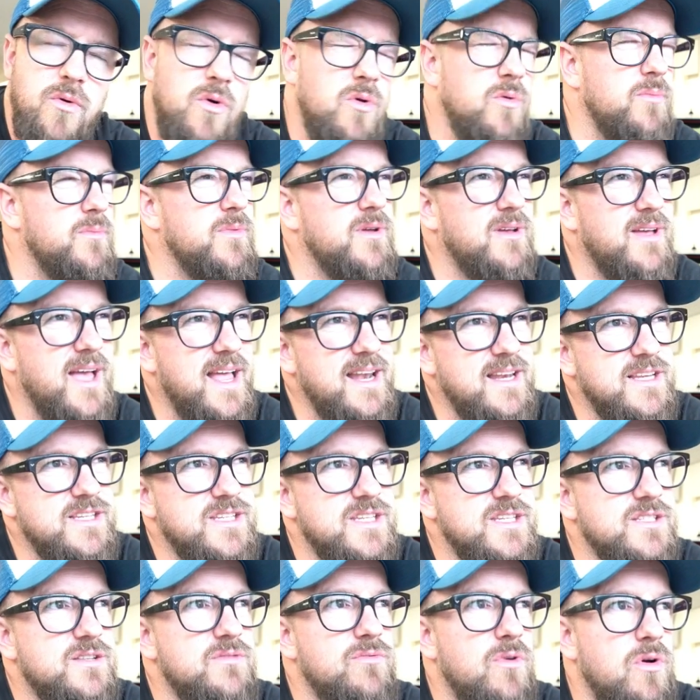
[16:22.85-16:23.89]
Well, no, energy
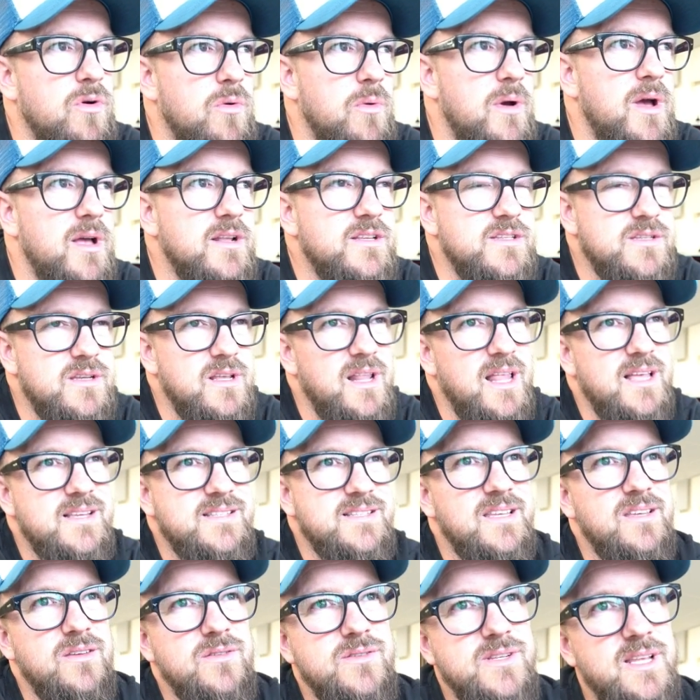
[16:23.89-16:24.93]
is the wrong word. Class
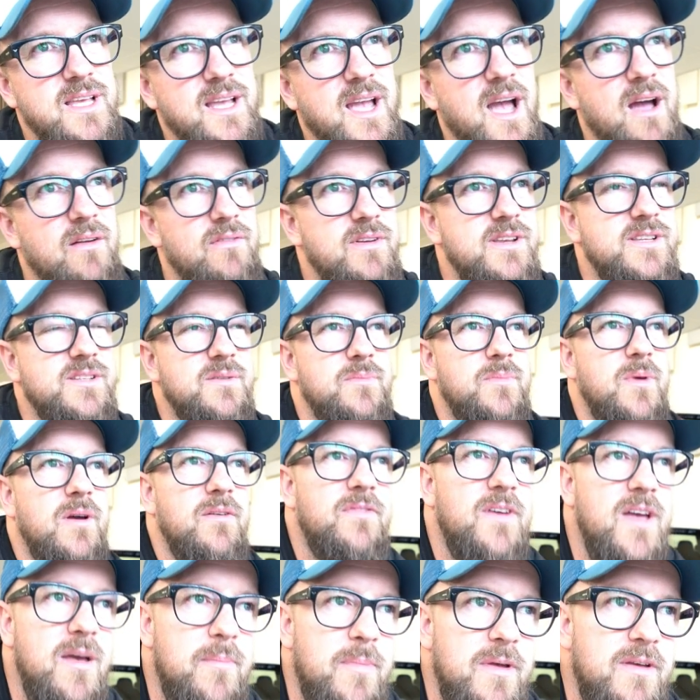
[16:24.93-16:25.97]
D usually carries a
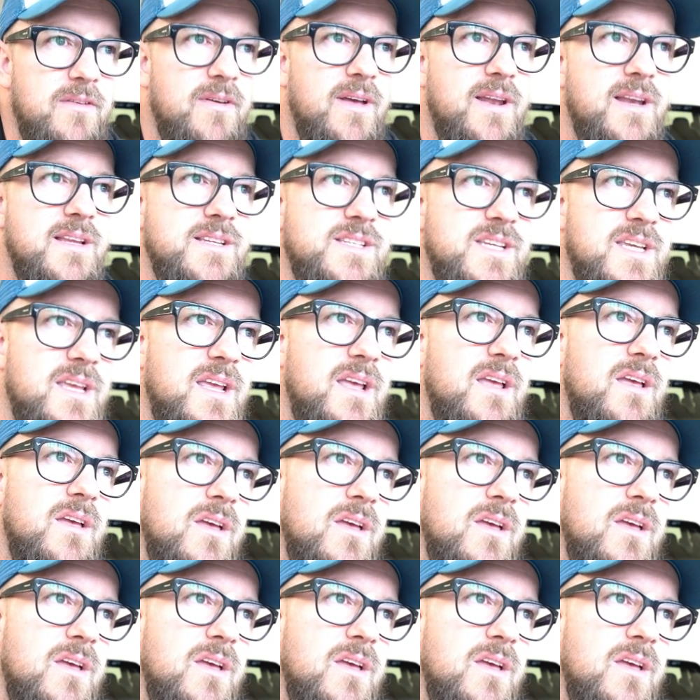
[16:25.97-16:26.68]
fair bit of energy.